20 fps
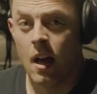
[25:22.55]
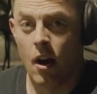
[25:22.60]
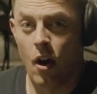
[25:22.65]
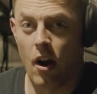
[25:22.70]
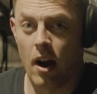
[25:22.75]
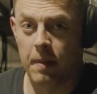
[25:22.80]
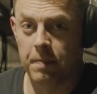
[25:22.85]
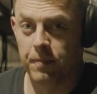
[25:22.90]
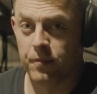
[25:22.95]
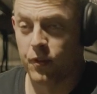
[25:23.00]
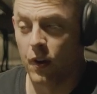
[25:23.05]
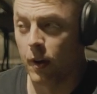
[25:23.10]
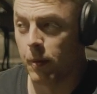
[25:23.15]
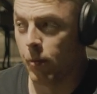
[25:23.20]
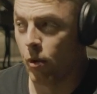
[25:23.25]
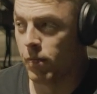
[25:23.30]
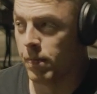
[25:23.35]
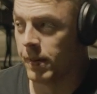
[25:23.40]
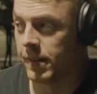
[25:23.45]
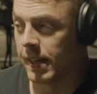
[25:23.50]
All right, final
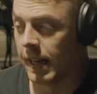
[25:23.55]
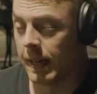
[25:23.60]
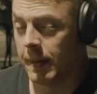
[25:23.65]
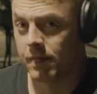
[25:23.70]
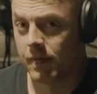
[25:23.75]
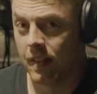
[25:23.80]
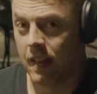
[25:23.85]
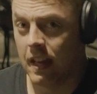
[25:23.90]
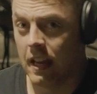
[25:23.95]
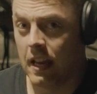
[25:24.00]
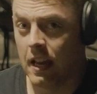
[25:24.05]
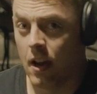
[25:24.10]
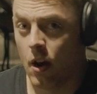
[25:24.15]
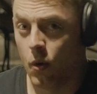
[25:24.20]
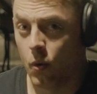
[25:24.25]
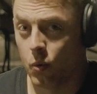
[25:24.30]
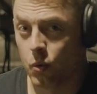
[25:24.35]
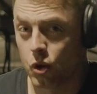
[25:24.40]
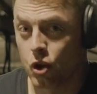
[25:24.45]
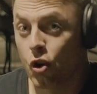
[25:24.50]
movement today, the
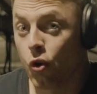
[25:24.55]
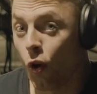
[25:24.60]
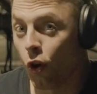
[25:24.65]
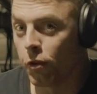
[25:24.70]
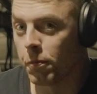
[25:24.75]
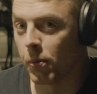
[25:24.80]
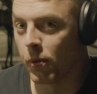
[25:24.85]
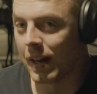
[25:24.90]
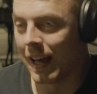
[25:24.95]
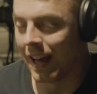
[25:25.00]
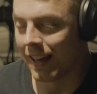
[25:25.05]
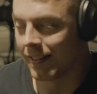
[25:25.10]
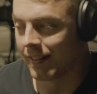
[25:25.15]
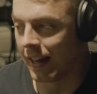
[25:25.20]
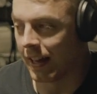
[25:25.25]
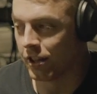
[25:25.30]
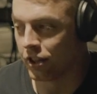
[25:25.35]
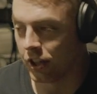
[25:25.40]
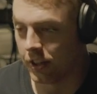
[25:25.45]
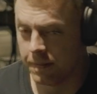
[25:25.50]
old cross-body
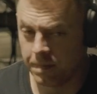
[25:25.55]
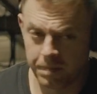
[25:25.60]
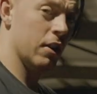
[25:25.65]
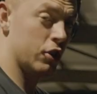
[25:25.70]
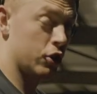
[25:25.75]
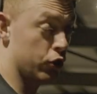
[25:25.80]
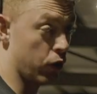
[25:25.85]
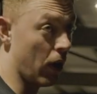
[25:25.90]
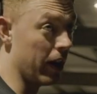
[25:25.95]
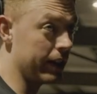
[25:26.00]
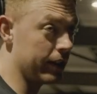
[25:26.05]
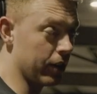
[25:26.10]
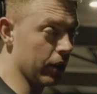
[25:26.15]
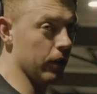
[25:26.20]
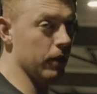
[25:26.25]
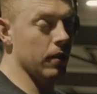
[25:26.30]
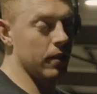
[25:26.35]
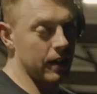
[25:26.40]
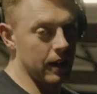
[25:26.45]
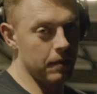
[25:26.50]
extension. Trying
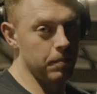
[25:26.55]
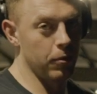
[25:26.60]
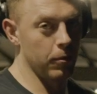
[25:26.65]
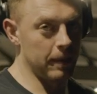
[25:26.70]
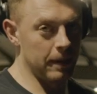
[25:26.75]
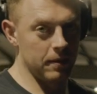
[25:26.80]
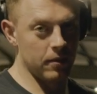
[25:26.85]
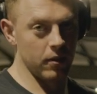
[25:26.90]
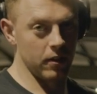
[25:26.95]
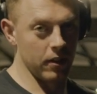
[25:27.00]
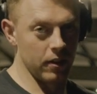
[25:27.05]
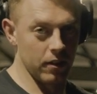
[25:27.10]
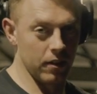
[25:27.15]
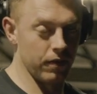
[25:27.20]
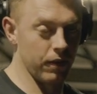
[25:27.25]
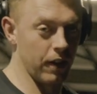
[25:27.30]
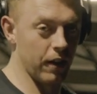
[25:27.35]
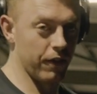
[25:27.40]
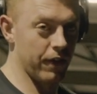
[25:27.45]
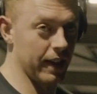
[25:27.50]
to, again, probably not gonna do
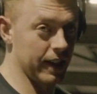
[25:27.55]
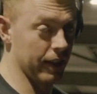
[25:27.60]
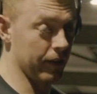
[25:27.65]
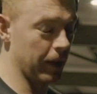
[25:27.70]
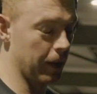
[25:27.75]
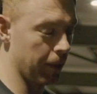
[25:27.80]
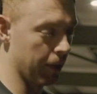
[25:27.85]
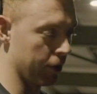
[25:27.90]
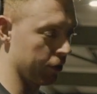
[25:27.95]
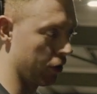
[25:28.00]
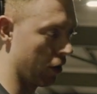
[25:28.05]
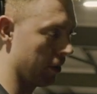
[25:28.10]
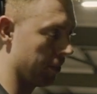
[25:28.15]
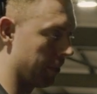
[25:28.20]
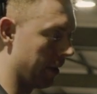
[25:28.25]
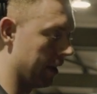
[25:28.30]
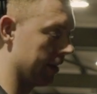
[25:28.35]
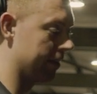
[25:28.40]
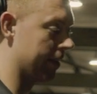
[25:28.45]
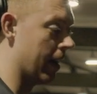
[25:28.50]
this very effectively, but I'm gonna try my
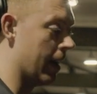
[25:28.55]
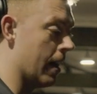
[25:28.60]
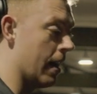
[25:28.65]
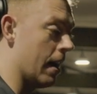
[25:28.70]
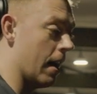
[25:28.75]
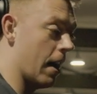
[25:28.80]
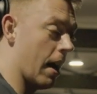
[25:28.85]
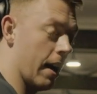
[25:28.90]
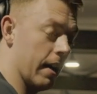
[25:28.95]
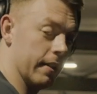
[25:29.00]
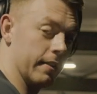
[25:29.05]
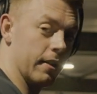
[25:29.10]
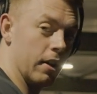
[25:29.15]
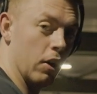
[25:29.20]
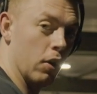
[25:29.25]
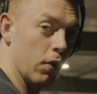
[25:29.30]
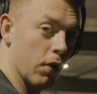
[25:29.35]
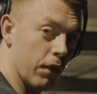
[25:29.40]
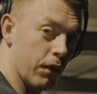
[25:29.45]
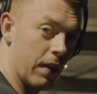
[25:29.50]
best
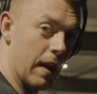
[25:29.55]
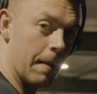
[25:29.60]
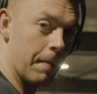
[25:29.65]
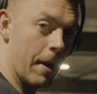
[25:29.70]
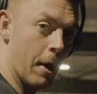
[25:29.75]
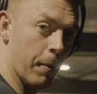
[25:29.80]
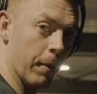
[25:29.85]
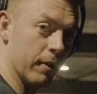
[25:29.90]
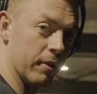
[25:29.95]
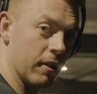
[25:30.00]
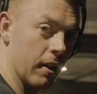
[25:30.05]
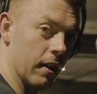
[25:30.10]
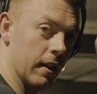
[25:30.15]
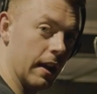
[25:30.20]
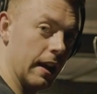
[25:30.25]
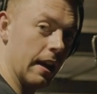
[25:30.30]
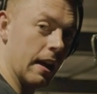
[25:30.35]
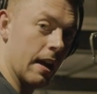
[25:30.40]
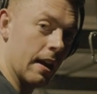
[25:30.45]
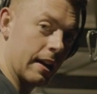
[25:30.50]
to flare my elbows
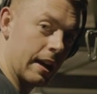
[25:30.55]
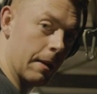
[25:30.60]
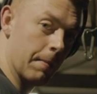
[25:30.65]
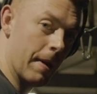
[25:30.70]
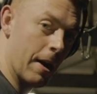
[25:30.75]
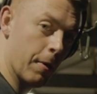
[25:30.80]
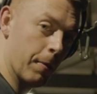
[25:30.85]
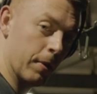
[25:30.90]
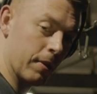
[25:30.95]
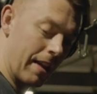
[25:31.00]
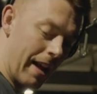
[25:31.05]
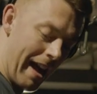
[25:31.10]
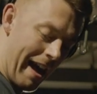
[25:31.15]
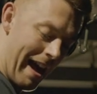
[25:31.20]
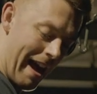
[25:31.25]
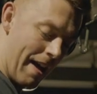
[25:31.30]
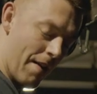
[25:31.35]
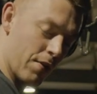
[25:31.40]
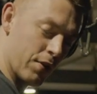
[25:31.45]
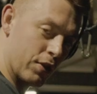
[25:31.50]
slightly, keep my elbows
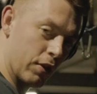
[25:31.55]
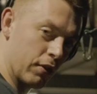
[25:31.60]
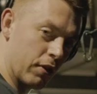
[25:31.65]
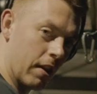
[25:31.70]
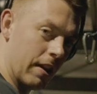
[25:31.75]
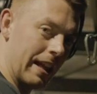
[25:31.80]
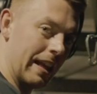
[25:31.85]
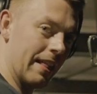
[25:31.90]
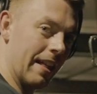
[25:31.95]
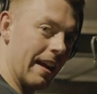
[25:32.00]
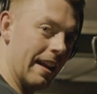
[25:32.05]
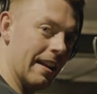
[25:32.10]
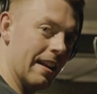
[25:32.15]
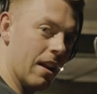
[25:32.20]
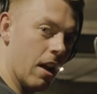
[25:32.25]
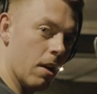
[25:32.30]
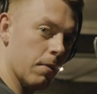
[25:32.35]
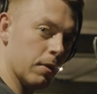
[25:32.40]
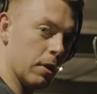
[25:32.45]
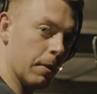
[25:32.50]
ever so slightly either
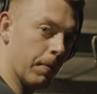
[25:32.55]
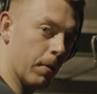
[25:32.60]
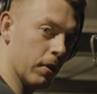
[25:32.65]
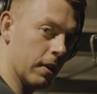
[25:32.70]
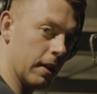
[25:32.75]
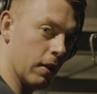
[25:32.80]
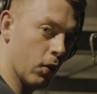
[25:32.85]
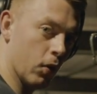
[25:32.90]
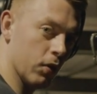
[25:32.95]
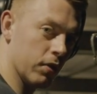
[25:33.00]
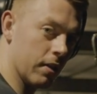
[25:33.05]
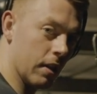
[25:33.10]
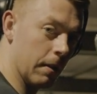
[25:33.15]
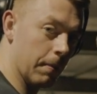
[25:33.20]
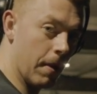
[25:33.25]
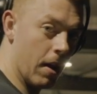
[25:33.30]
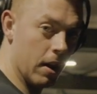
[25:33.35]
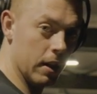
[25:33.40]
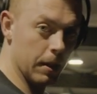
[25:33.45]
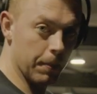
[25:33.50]
in line with the body or slightly
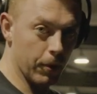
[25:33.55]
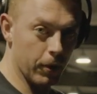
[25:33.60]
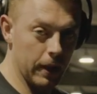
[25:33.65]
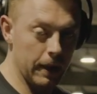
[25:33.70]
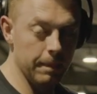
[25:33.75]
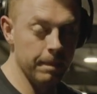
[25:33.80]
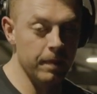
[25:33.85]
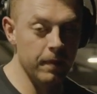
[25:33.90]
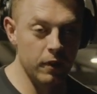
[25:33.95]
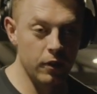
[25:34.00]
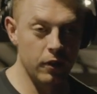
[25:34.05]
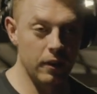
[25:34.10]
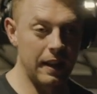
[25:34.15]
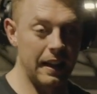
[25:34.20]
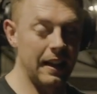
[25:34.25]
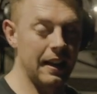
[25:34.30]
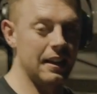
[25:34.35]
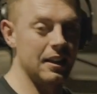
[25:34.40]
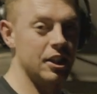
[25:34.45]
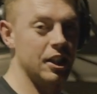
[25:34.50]
behind the body, because
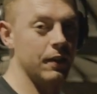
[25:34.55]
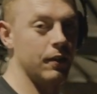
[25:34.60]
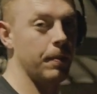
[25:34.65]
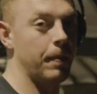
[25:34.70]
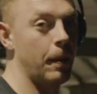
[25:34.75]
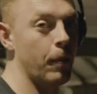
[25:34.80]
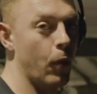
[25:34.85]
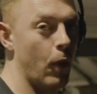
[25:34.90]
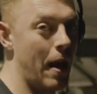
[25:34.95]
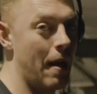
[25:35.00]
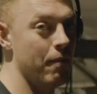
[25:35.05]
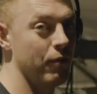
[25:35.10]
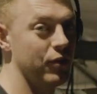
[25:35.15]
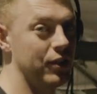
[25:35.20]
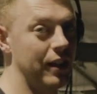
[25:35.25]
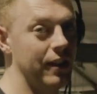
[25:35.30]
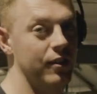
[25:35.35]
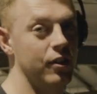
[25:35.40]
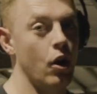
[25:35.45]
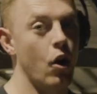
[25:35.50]
then I can shift a bit more
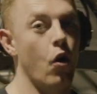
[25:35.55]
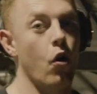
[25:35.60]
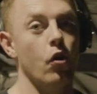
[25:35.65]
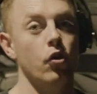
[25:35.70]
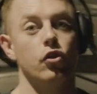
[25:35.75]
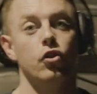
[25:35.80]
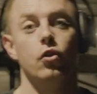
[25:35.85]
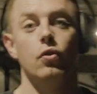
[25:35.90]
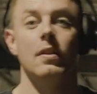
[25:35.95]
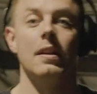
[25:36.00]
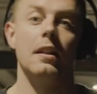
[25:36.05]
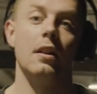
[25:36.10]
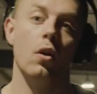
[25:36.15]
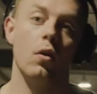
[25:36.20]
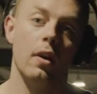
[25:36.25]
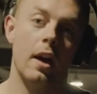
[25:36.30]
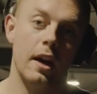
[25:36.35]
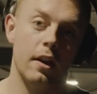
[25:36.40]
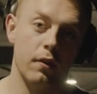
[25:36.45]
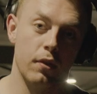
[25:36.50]
emphasis onto the
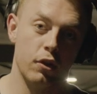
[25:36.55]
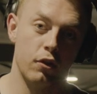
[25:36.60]
long head of the